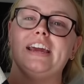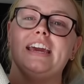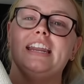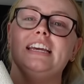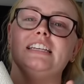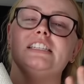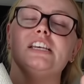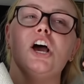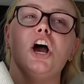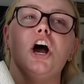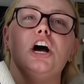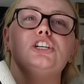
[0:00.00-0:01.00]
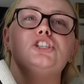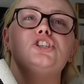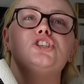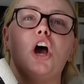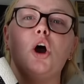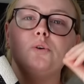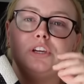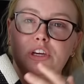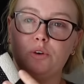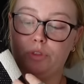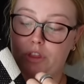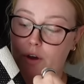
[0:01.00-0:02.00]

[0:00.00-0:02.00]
It is so cute.